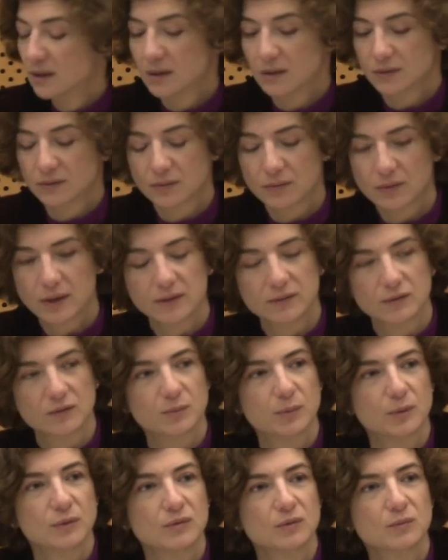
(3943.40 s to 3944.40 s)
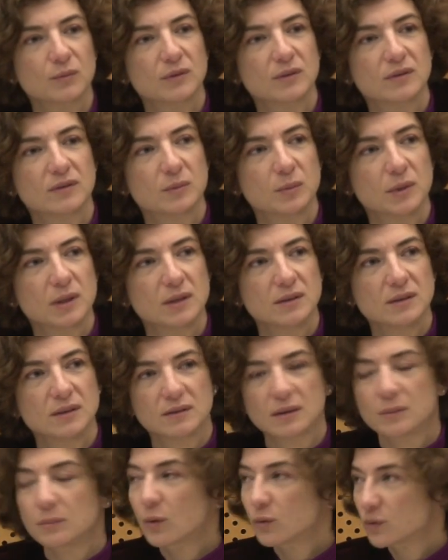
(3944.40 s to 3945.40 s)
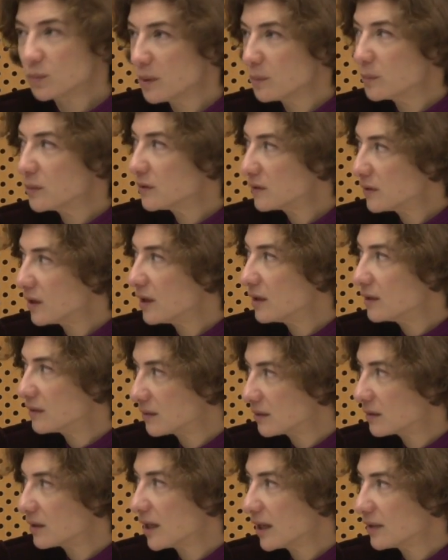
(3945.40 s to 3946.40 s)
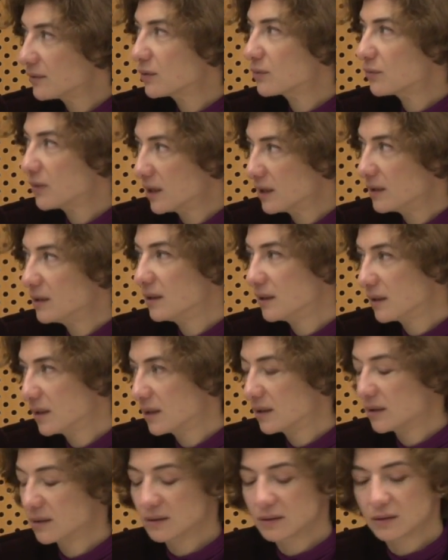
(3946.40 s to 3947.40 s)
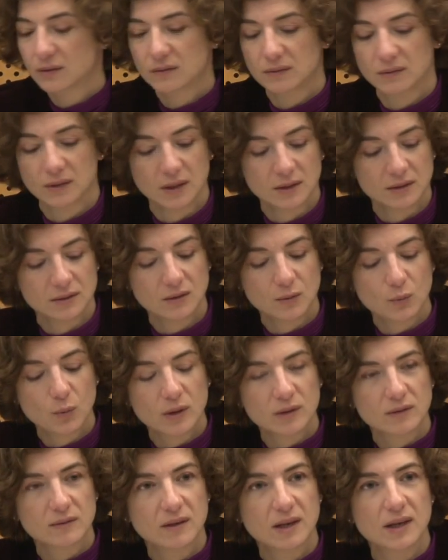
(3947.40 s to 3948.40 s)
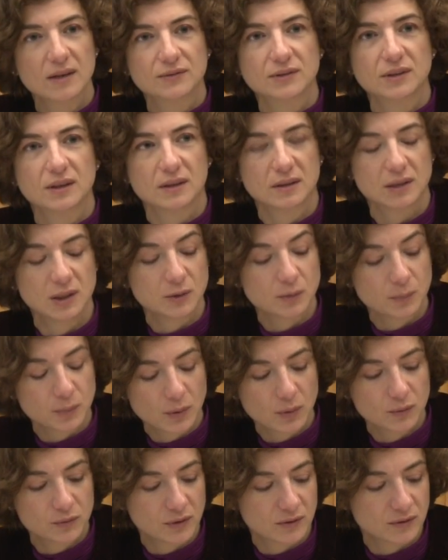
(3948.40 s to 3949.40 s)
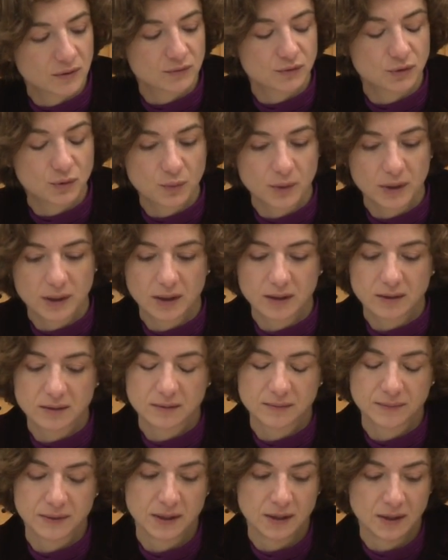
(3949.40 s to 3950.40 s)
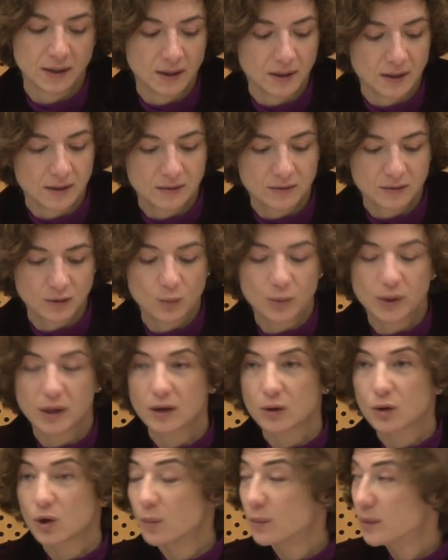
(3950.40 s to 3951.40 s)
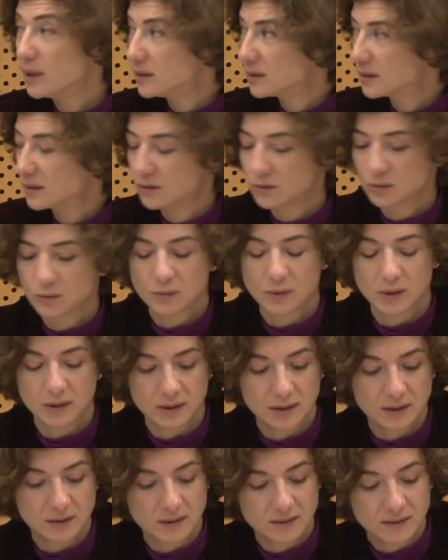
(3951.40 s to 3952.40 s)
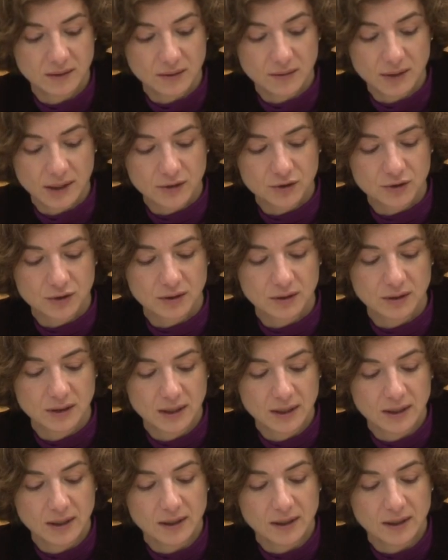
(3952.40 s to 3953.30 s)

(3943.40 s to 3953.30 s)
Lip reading: on the Rights of Persons with Disabilities, and most member states have already, and the ones left are in the process of doing it. So we are committed to in this direction.